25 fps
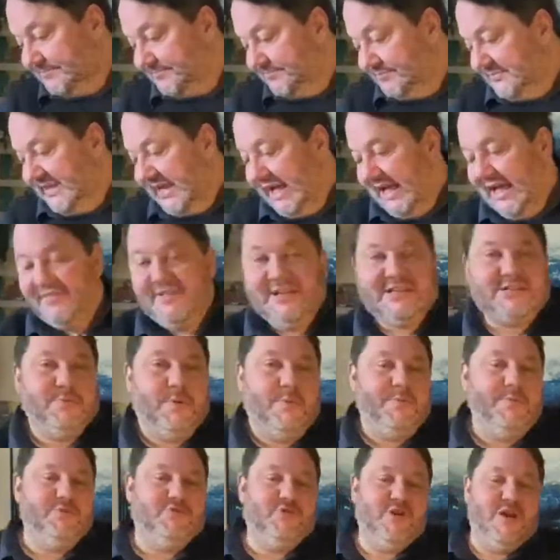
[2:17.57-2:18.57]
Yeah, this
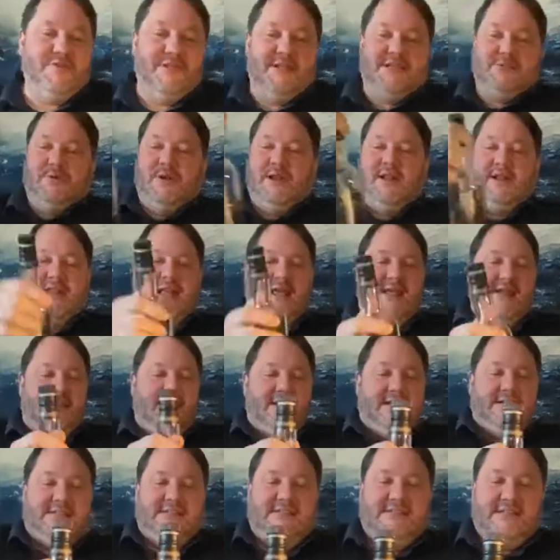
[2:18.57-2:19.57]
one. We'll try this one, okay?
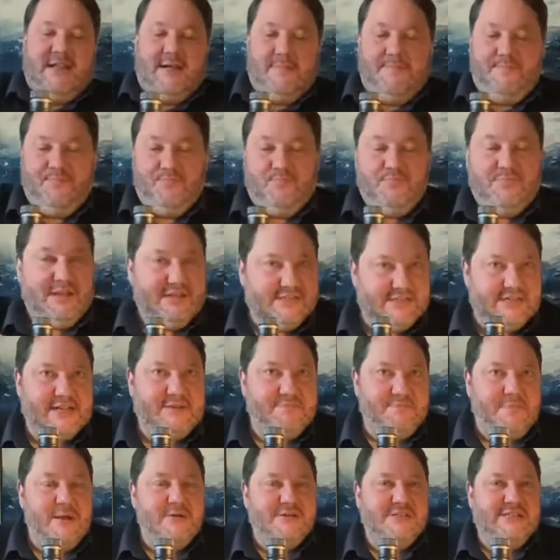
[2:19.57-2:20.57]
This is these are
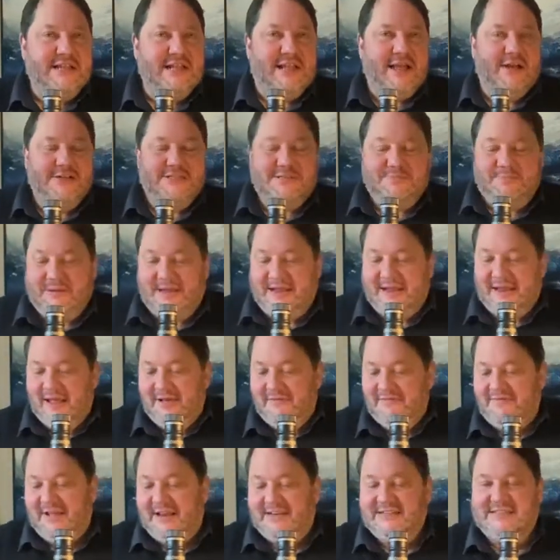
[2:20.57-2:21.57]
mostly going to be
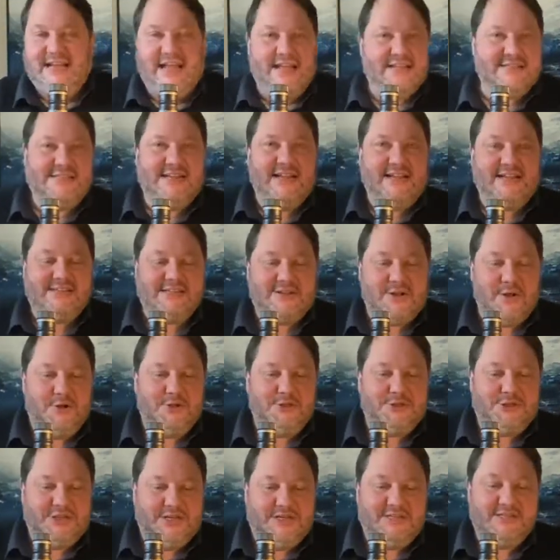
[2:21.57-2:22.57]
fantastic
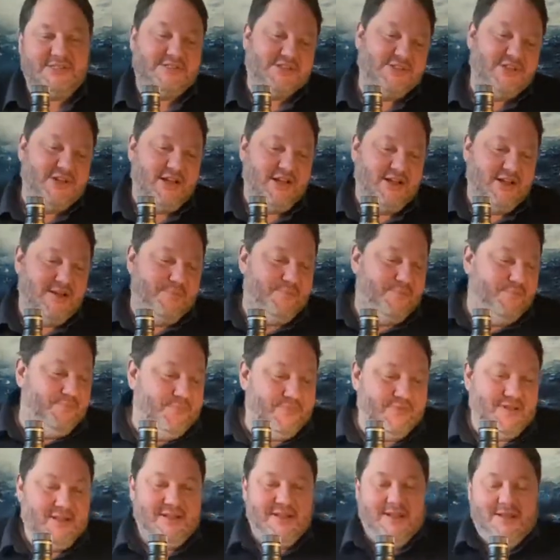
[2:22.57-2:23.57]
scotches,
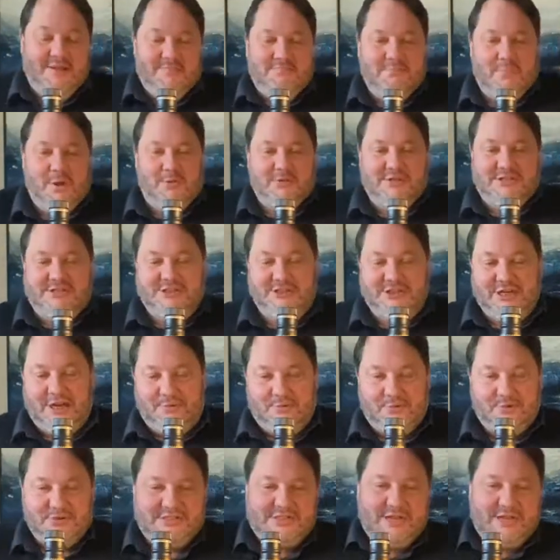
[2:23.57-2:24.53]
malts in general.